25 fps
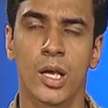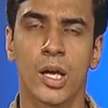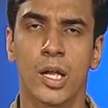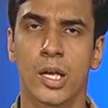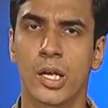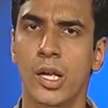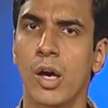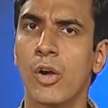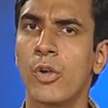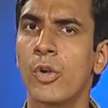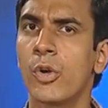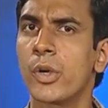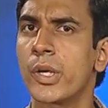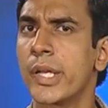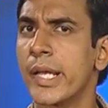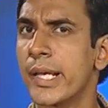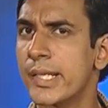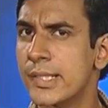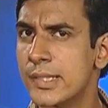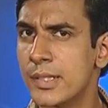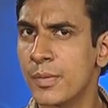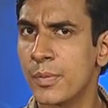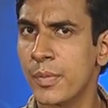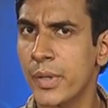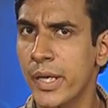Now you take
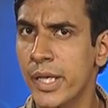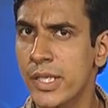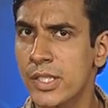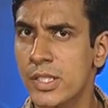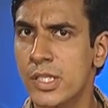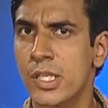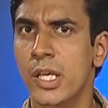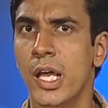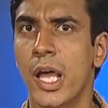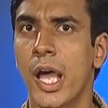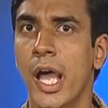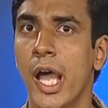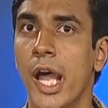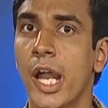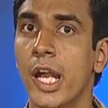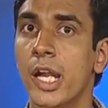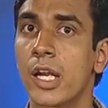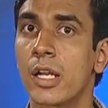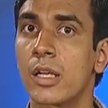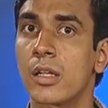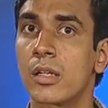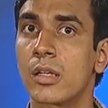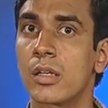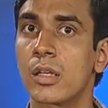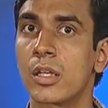some rest
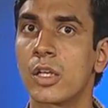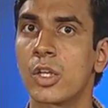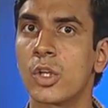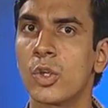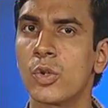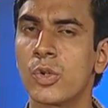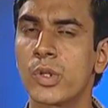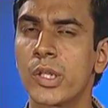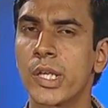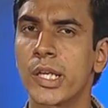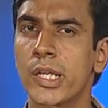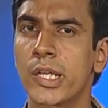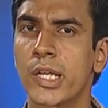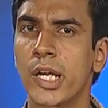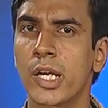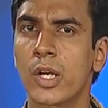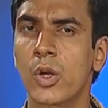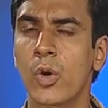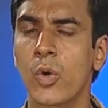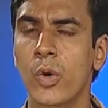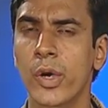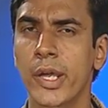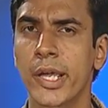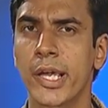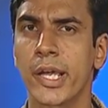and you think that,
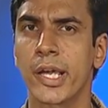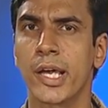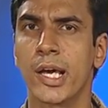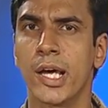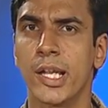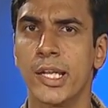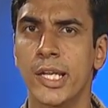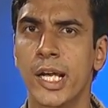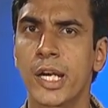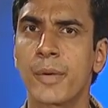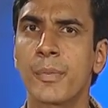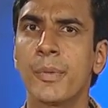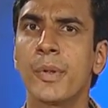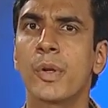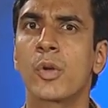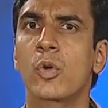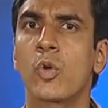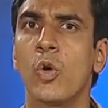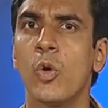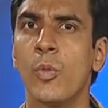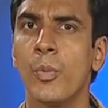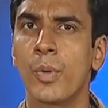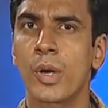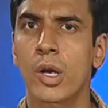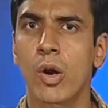okay, let me
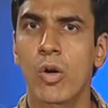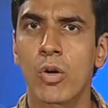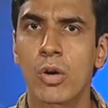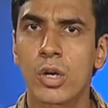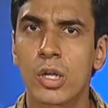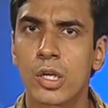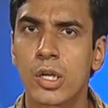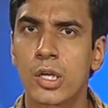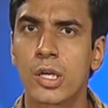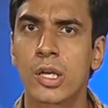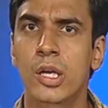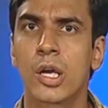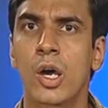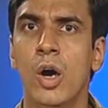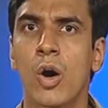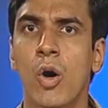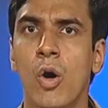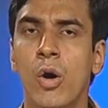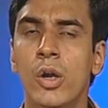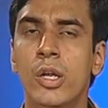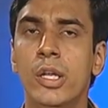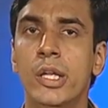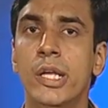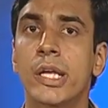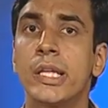roam around
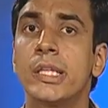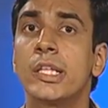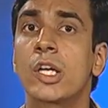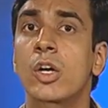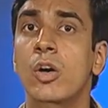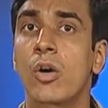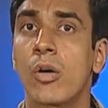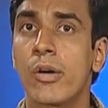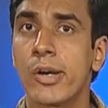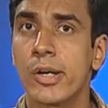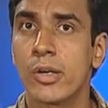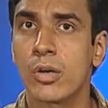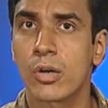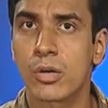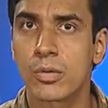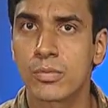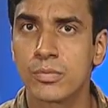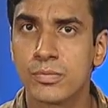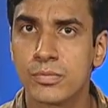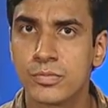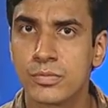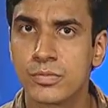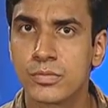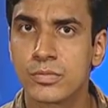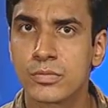in the corridor.
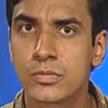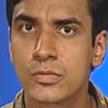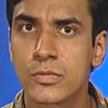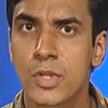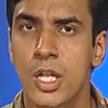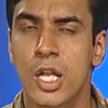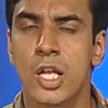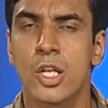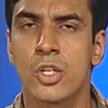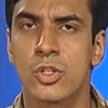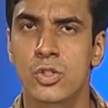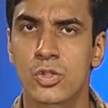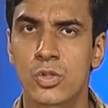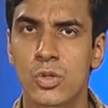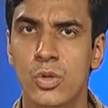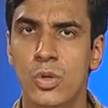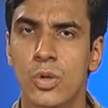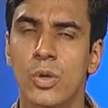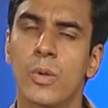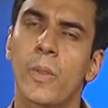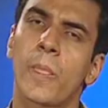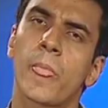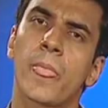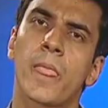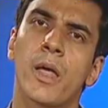
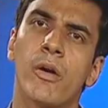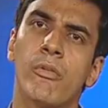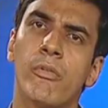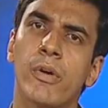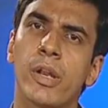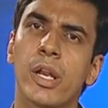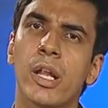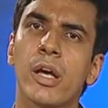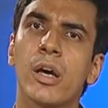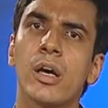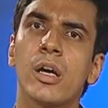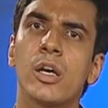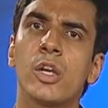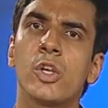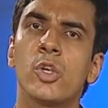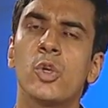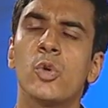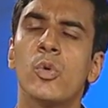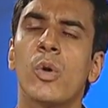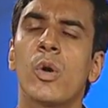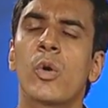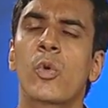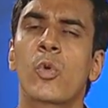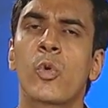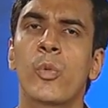So when
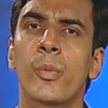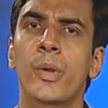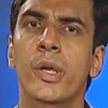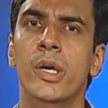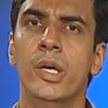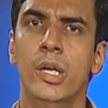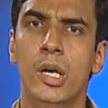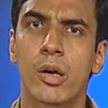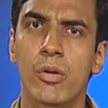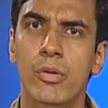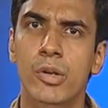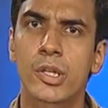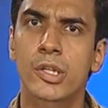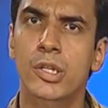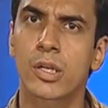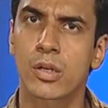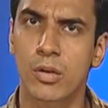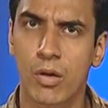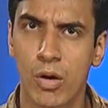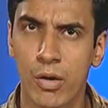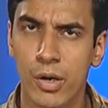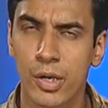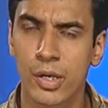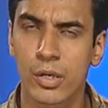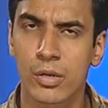you are roaming around in the
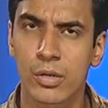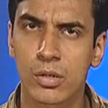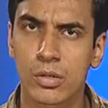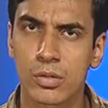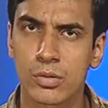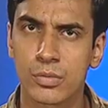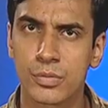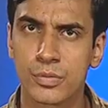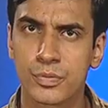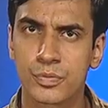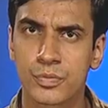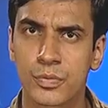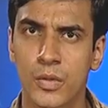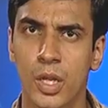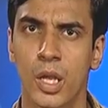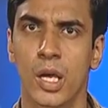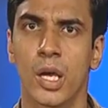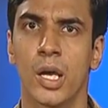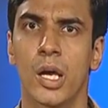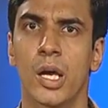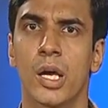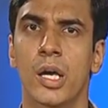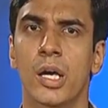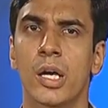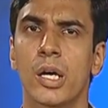corridor,
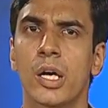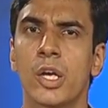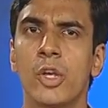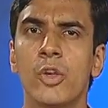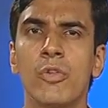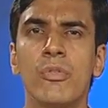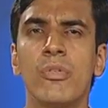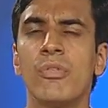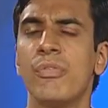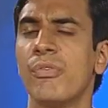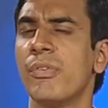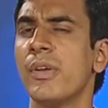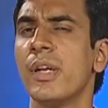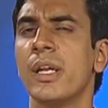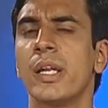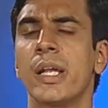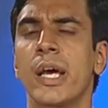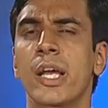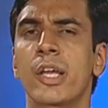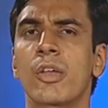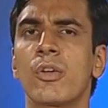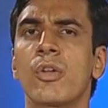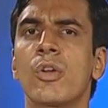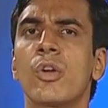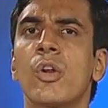you will feel
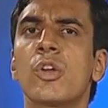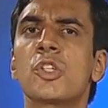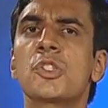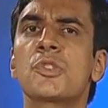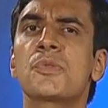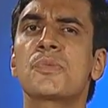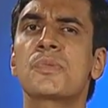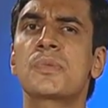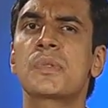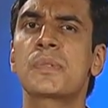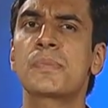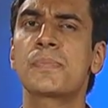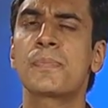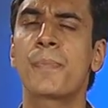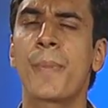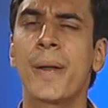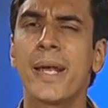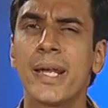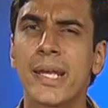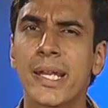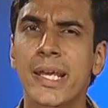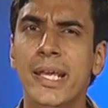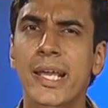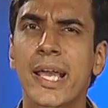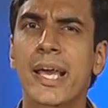like you're not
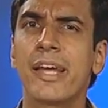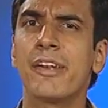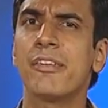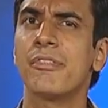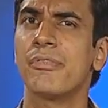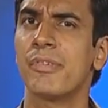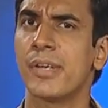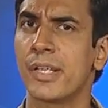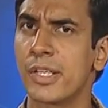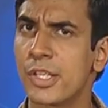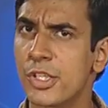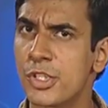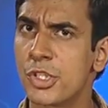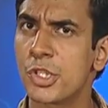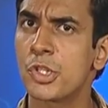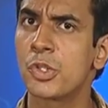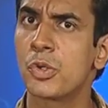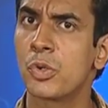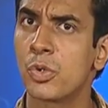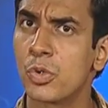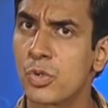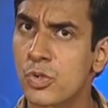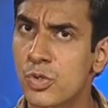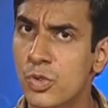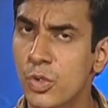spending enough energy
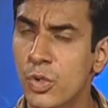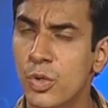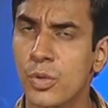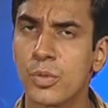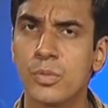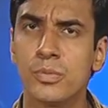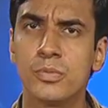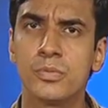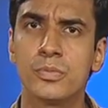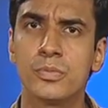to do so.